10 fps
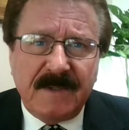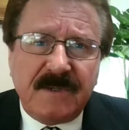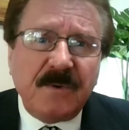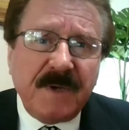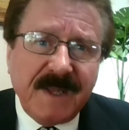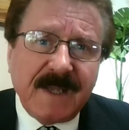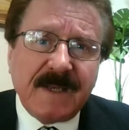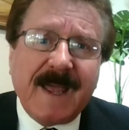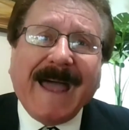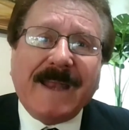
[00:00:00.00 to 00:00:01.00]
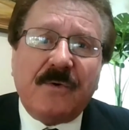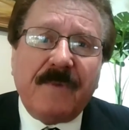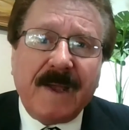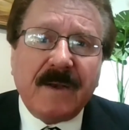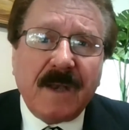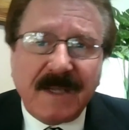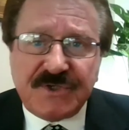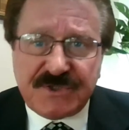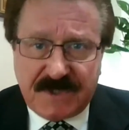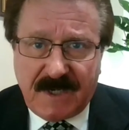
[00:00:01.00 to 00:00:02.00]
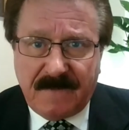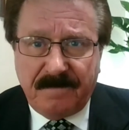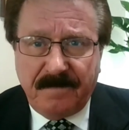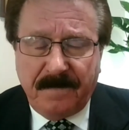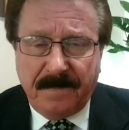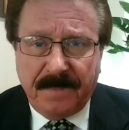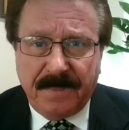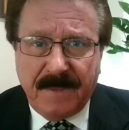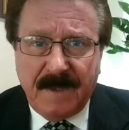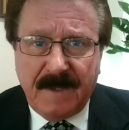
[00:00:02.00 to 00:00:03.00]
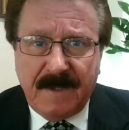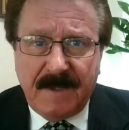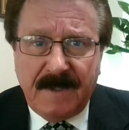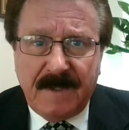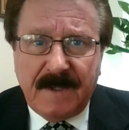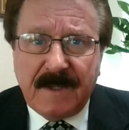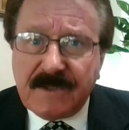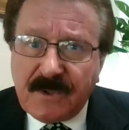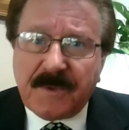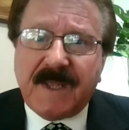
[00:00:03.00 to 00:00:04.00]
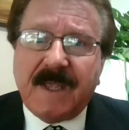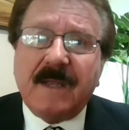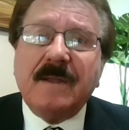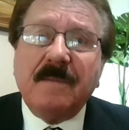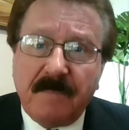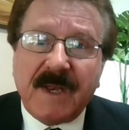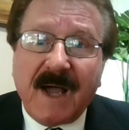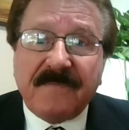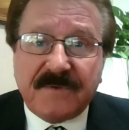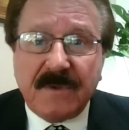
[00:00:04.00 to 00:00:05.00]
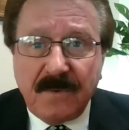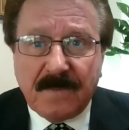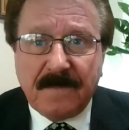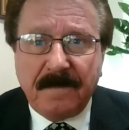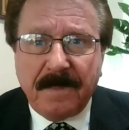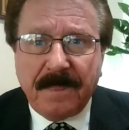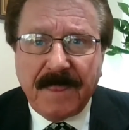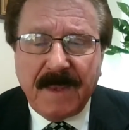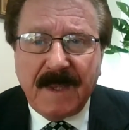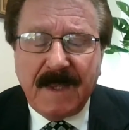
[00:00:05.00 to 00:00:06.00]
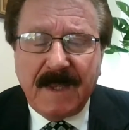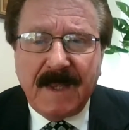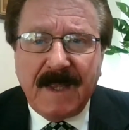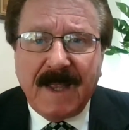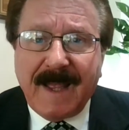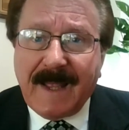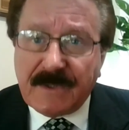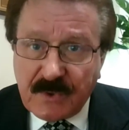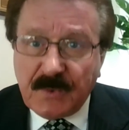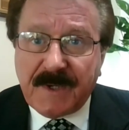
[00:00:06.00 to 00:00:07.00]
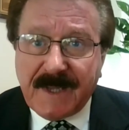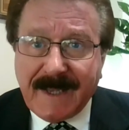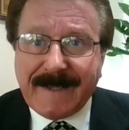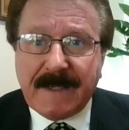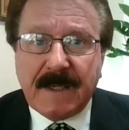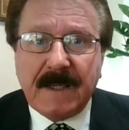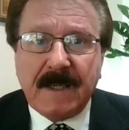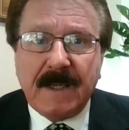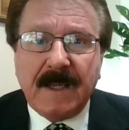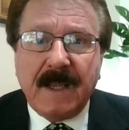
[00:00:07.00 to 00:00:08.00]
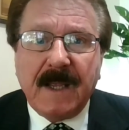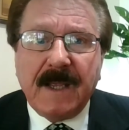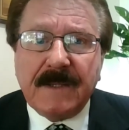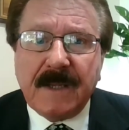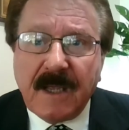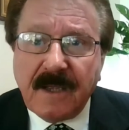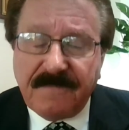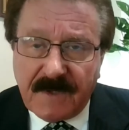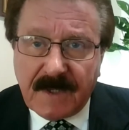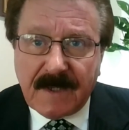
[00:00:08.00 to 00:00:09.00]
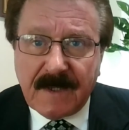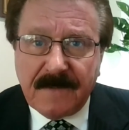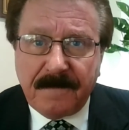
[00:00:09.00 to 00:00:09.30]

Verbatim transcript: Do it again at around lunchtime. Do it again mid-afternoon. And do it again in the evening.